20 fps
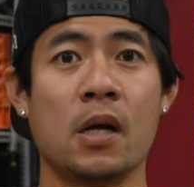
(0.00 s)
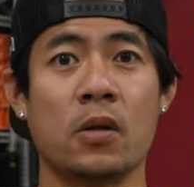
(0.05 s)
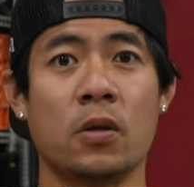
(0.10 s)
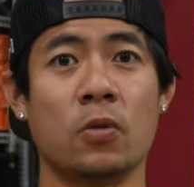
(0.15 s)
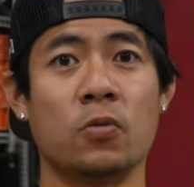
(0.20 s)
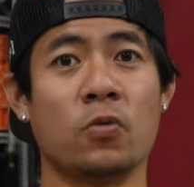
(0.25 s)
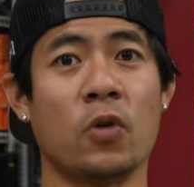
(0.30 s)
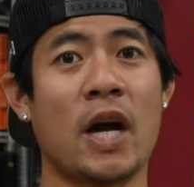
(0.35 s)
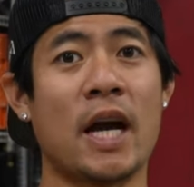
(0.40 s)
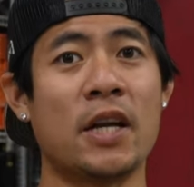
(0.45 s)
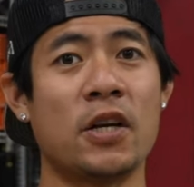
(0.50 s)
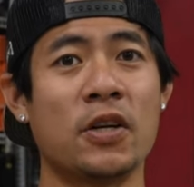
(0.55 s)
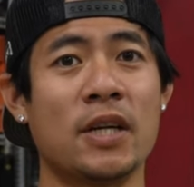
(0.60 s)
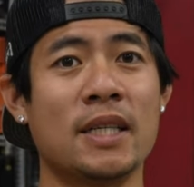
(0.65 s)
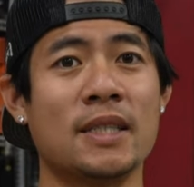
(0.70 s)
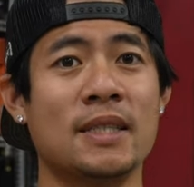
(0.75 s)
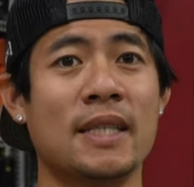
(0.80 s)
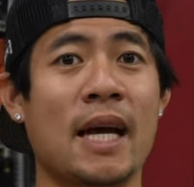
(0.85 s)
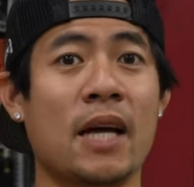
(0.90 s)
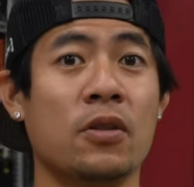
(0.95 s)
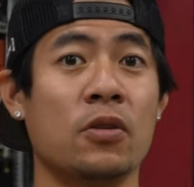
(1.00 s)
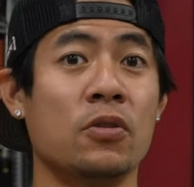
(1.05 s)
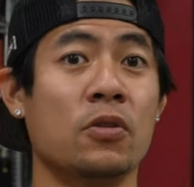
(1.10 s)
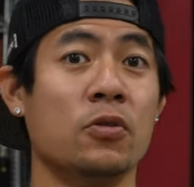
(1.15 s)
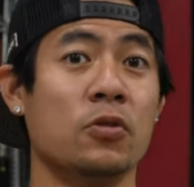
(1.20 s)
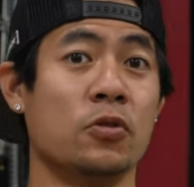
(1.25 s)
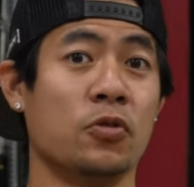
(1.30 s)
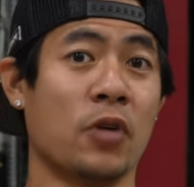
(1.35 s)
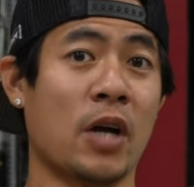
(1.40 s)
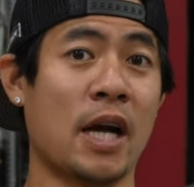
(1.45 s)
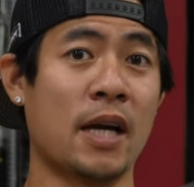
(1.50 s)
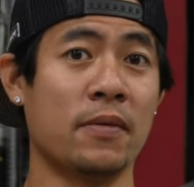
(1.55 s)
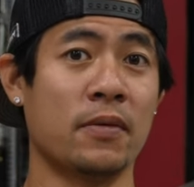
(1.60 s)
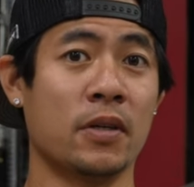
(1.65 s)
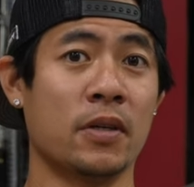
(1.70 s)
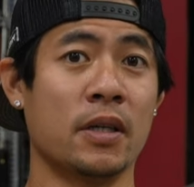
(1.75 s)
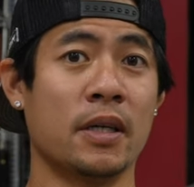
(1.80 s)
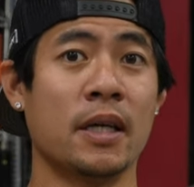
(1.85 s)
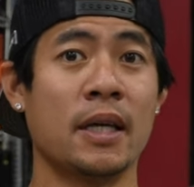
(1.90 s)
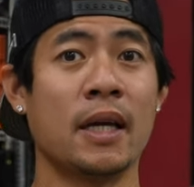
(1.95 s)
The rider is now the new
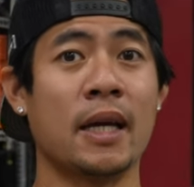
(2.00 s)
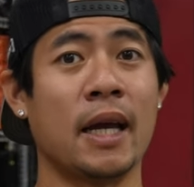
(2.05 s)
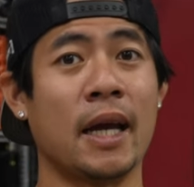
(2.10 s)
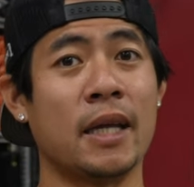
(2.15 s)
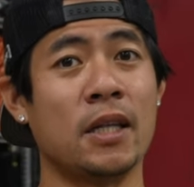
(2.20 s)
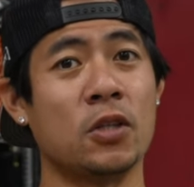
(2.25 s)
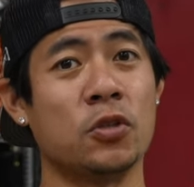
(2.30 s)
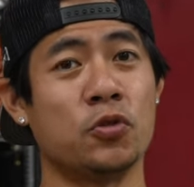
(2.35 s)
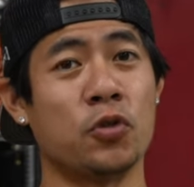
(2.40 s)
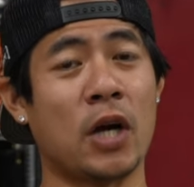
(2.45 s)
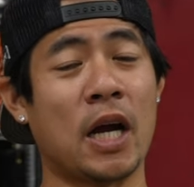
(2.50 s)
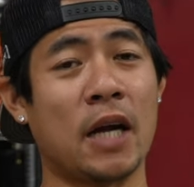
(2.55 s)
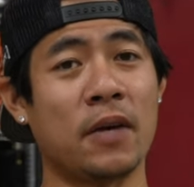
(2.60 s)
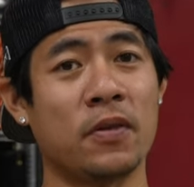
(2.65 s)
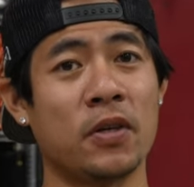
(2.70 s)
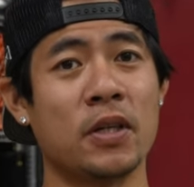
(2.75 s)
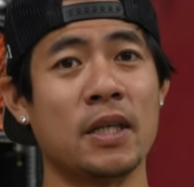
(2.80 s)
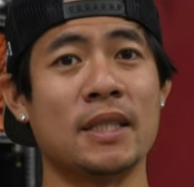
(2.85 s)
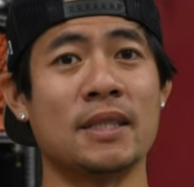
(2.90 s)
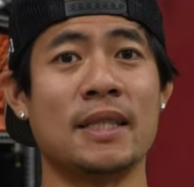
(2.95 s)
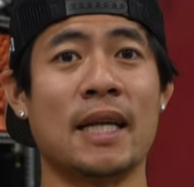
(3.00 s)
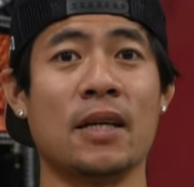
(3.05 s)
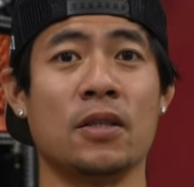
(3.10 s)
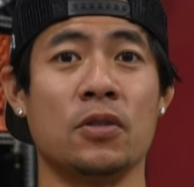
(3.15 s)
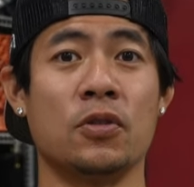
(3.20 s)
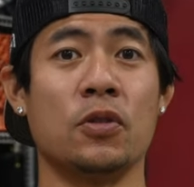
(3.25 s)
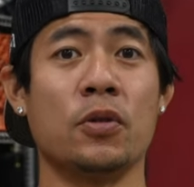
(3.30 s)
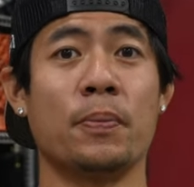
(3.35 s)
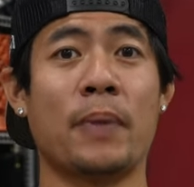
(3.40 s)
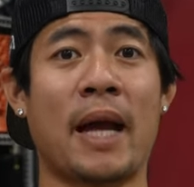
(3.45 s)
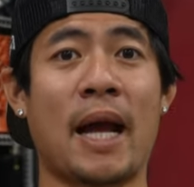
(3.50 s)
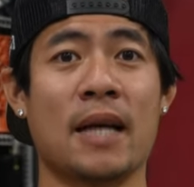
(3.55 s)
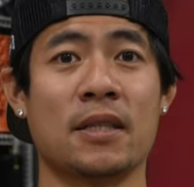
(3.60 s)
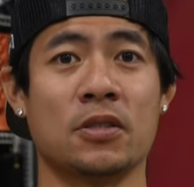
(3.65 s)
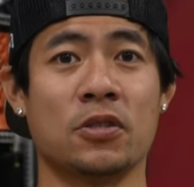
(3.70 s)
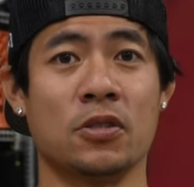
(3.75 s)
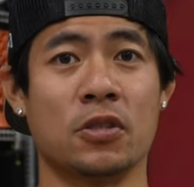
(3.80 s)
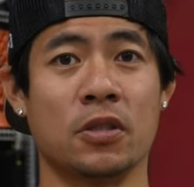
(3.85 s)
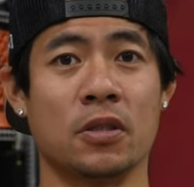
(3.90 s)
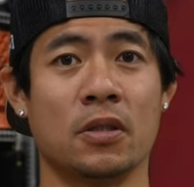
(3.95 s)
driver, and the driver is now the new
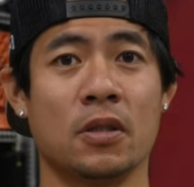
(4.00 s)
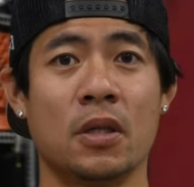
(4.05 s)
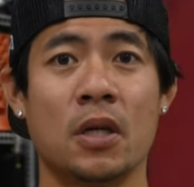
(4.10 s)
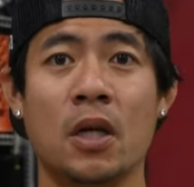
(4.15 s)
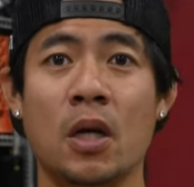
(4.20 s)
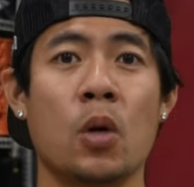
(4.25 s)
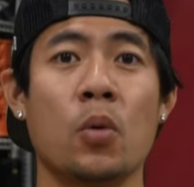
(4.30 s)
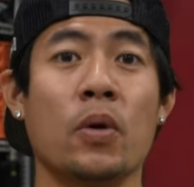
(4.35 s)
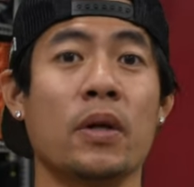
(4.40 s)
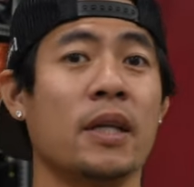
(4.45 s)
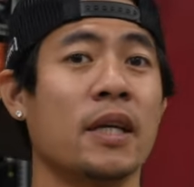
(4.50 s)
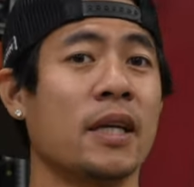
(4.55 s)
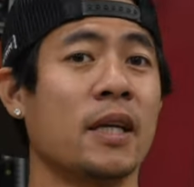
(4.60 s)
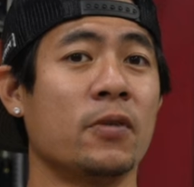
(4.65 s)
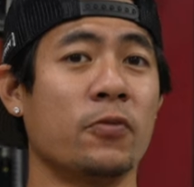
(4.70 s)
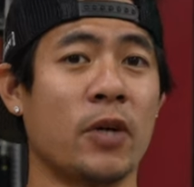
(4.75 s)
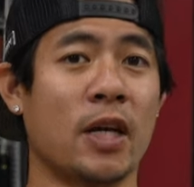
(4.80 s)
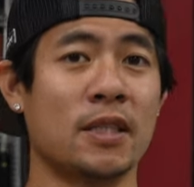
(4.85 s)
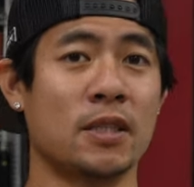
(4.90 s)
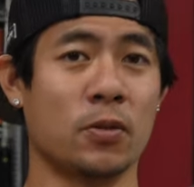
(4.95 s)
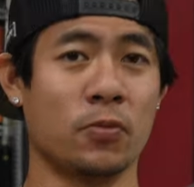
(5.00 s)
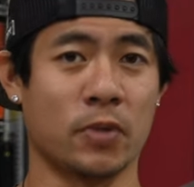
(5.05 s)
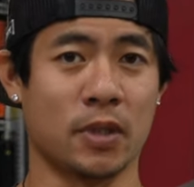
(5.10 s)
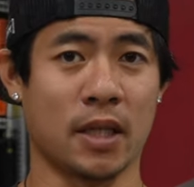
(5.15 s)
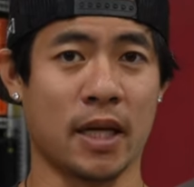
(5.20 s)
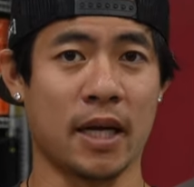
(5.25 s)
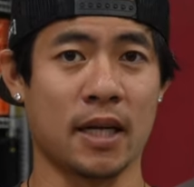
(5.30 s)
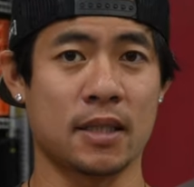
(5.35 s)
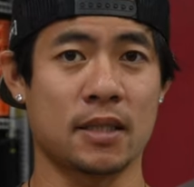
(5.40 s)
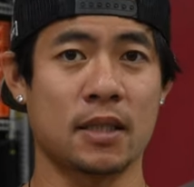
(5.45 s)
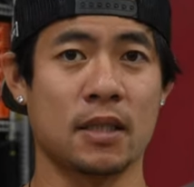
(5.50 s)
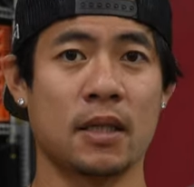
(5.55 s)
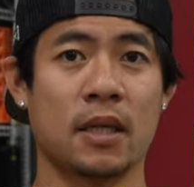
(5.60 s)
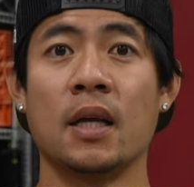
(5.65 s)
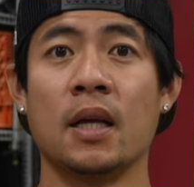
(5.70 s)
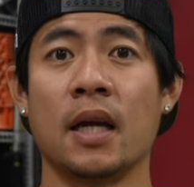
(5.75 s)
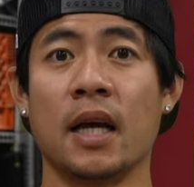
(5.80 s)
passenger, where they can rest and relax.